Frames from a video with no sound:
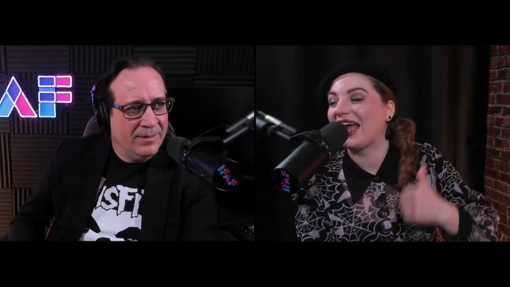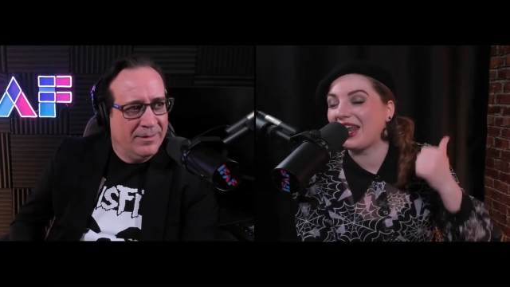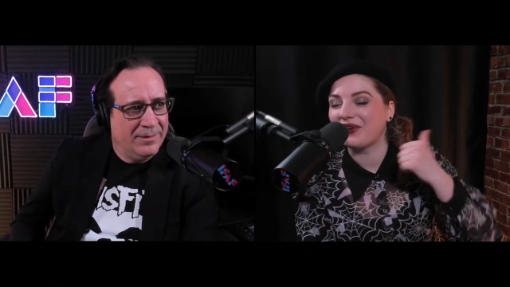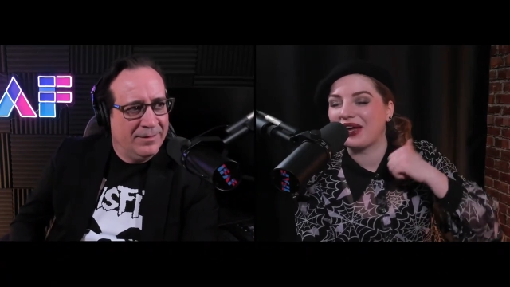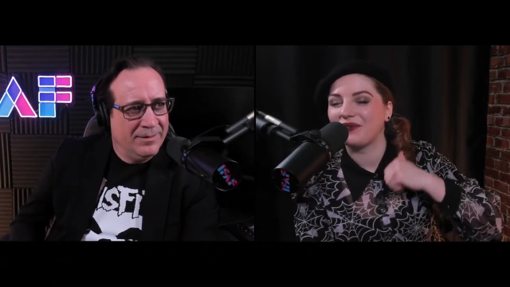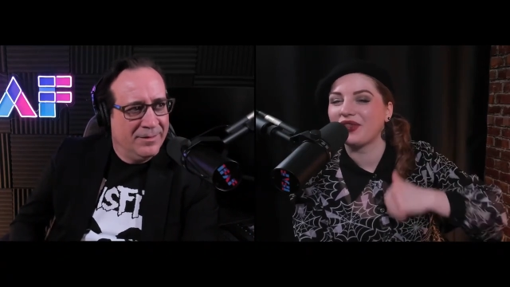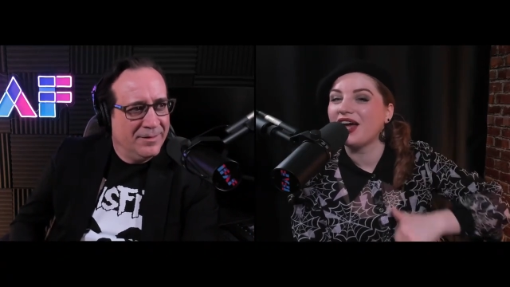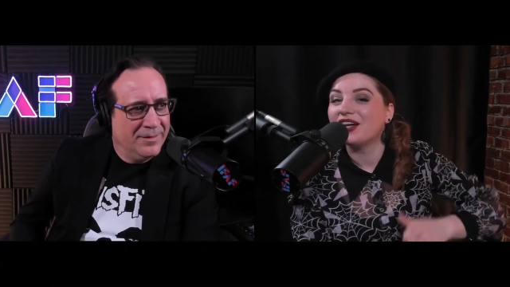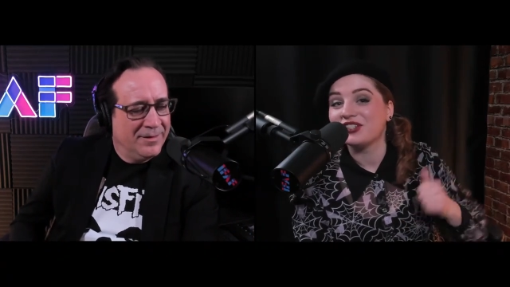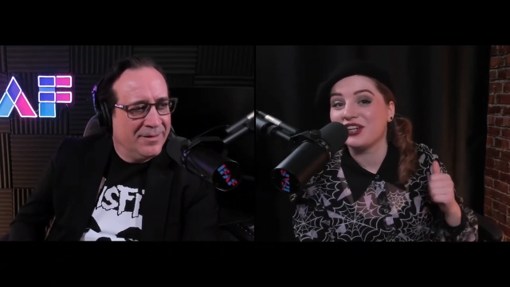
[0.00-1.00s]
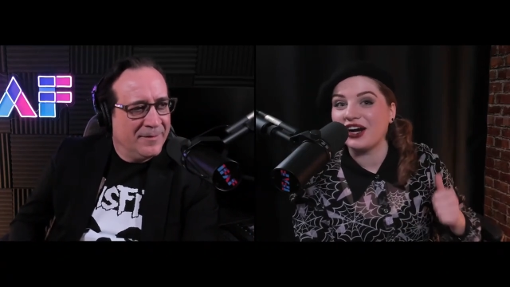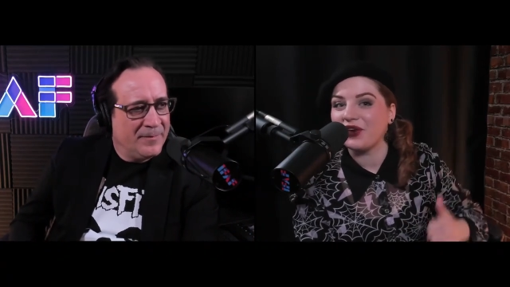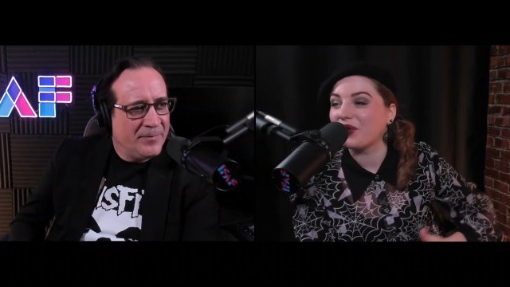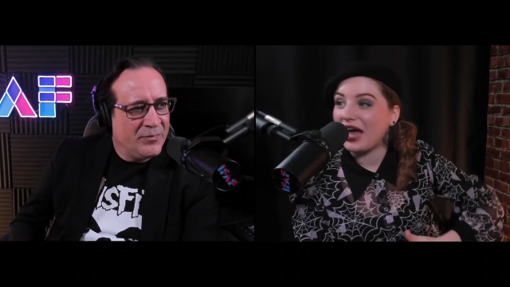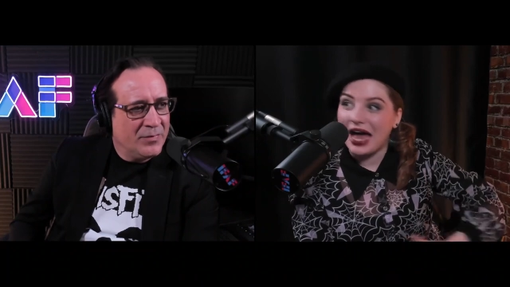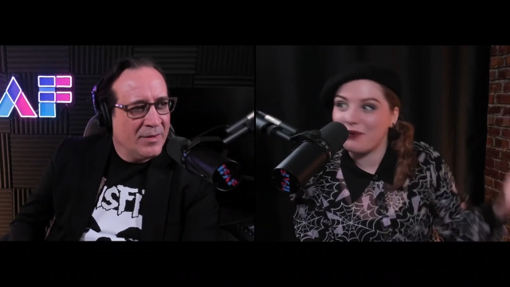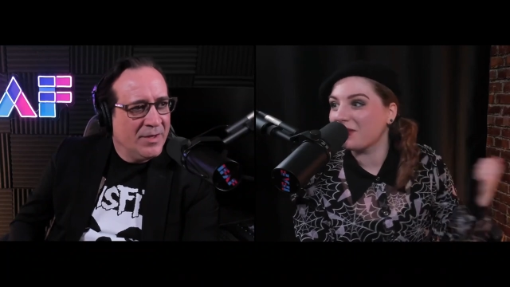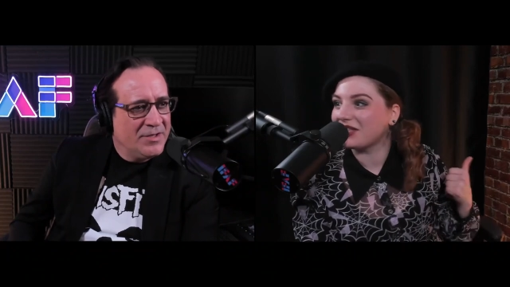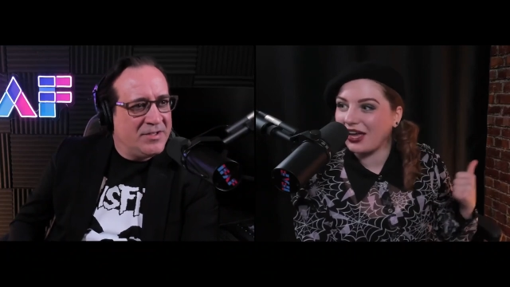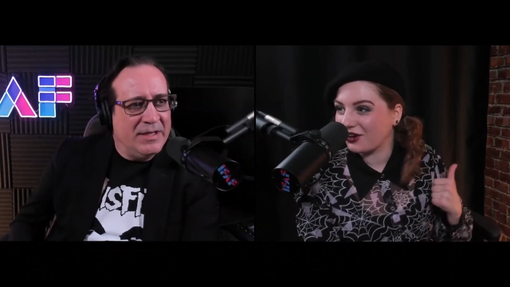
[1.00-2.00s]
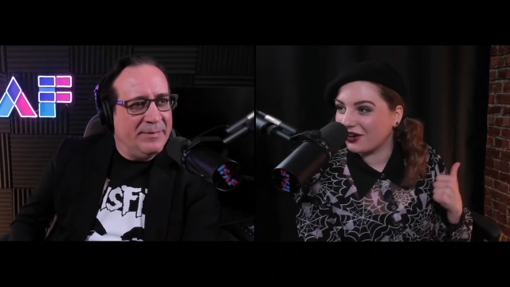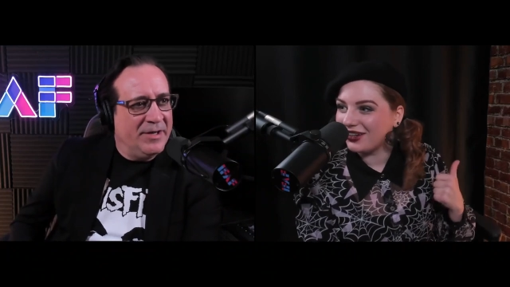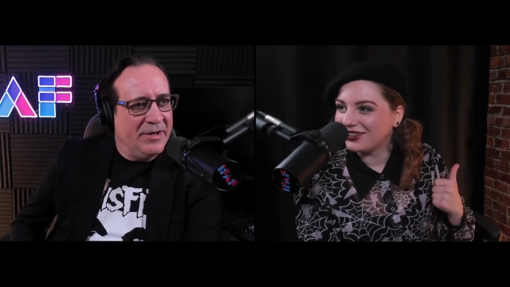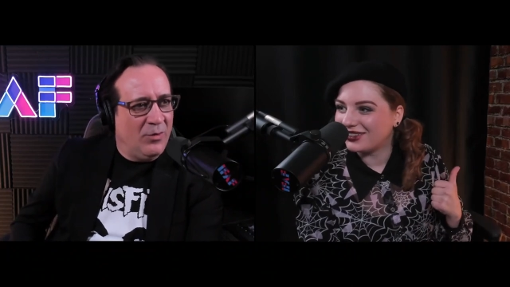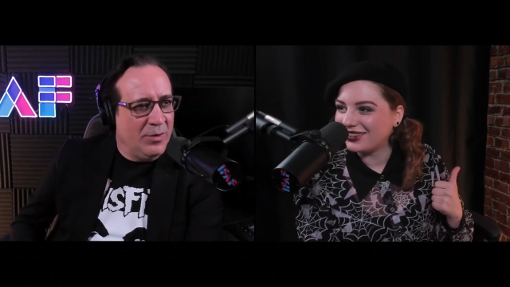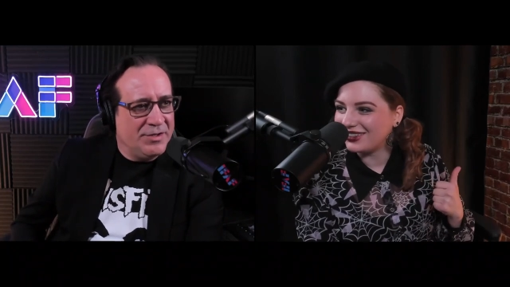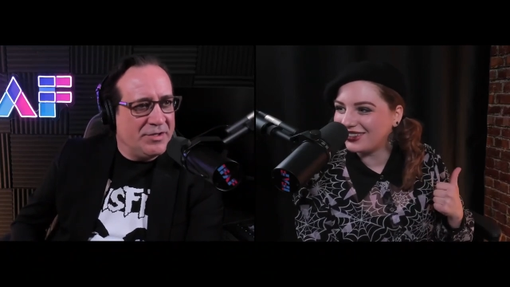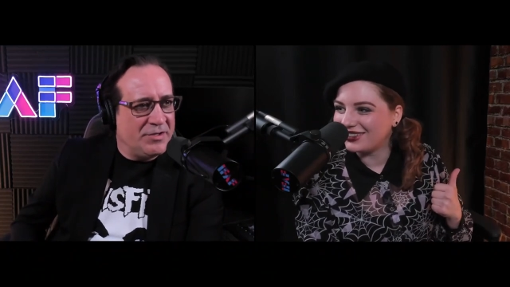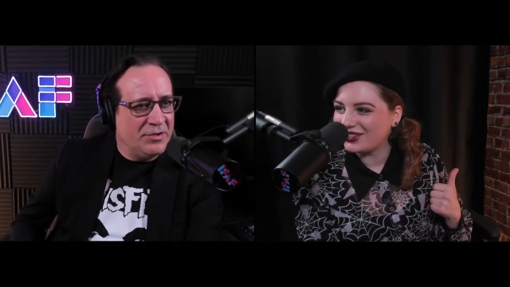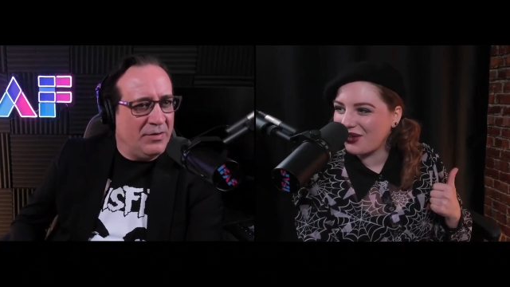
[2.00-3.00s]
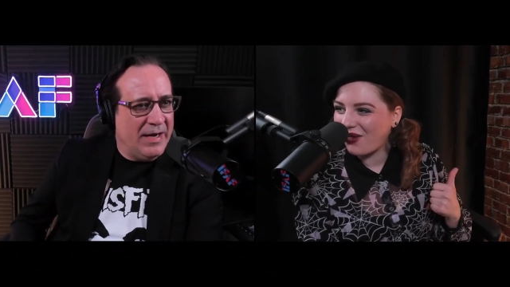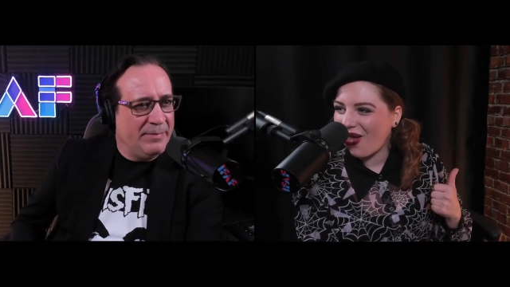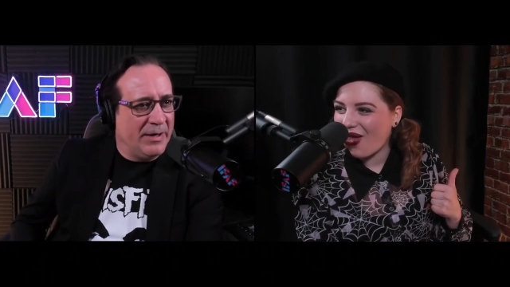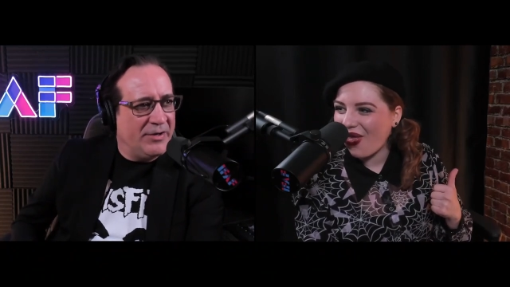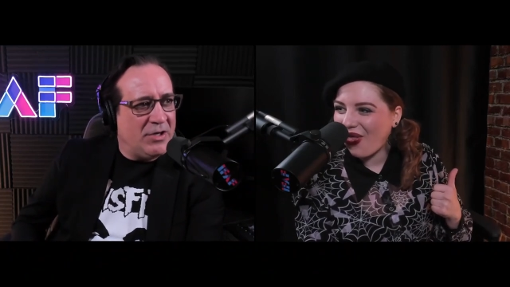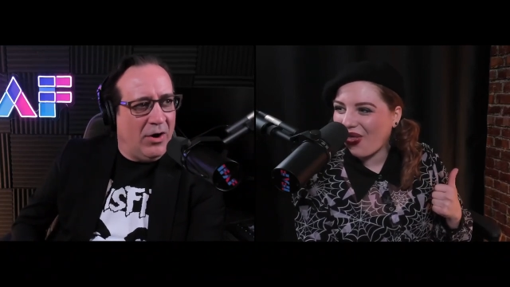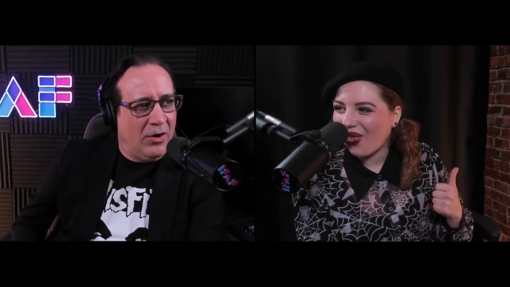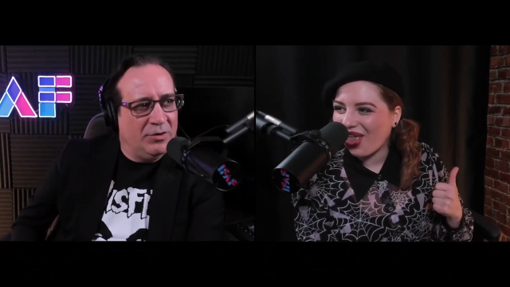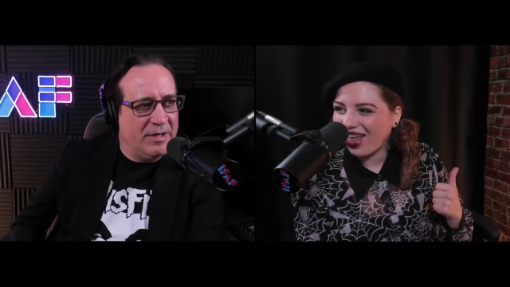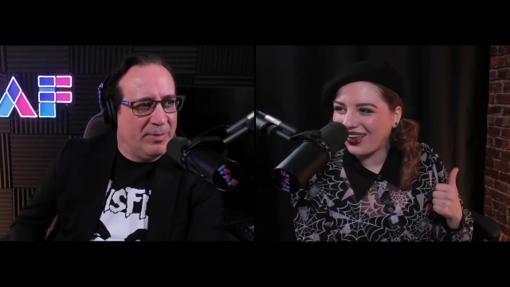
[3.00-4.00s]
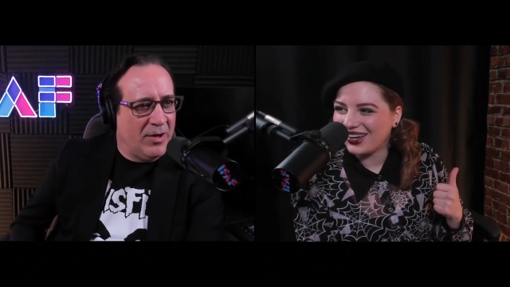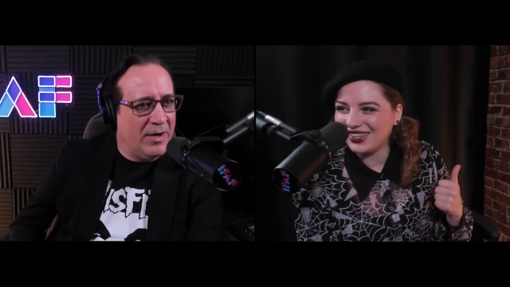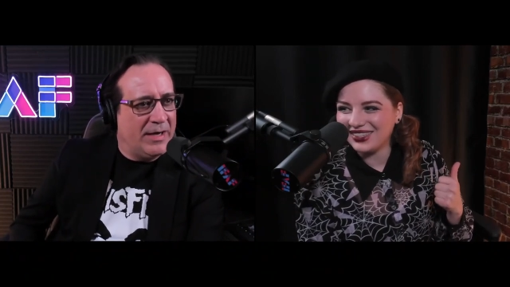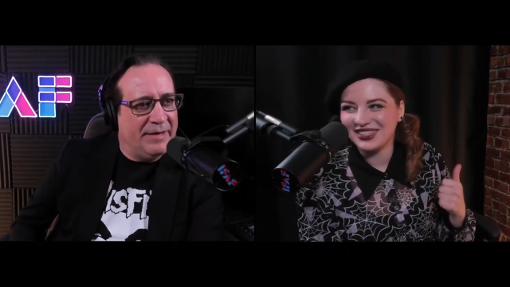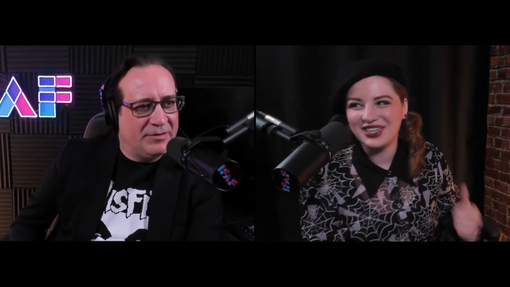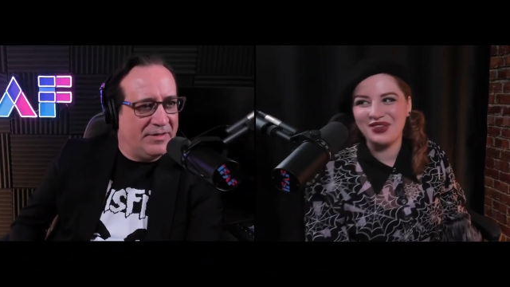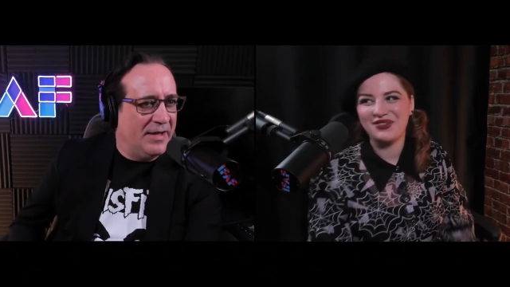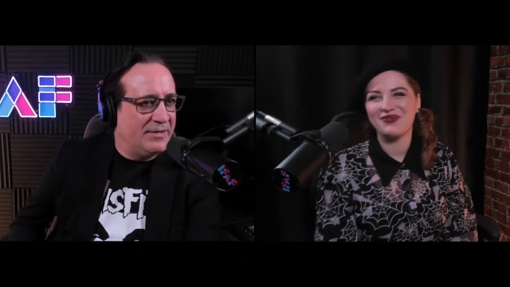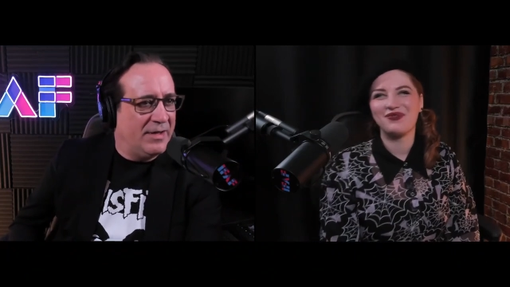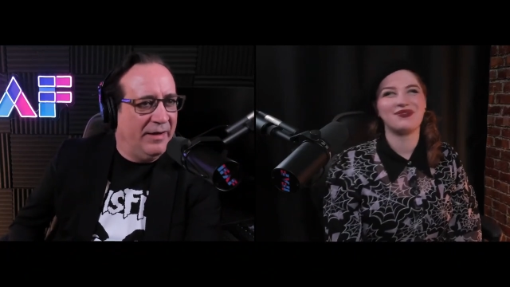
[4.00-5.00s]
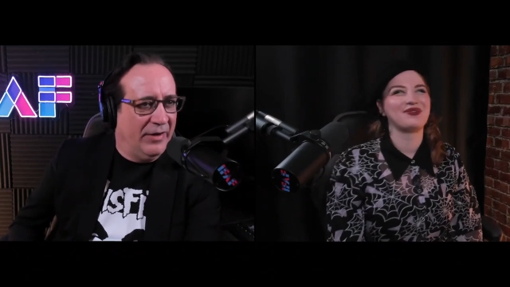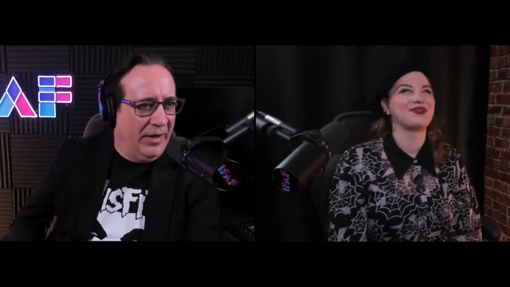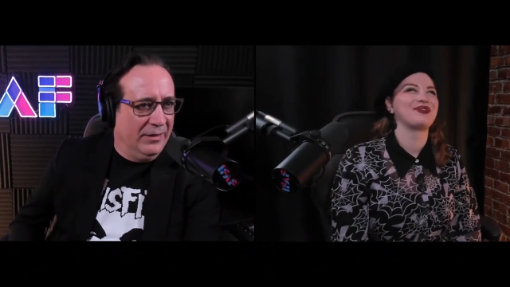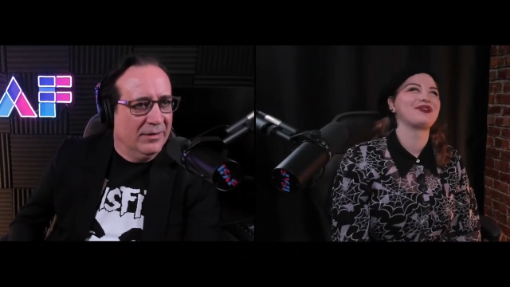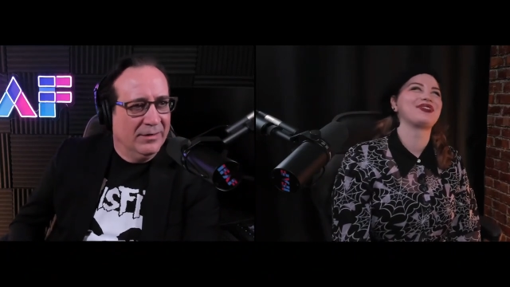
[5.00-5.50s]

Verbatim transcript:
Speaker 1: anyway, sorry, with apple cider. Cinnamon
Speaker 2: and oranges and cranberries only belong after Thanksgiving.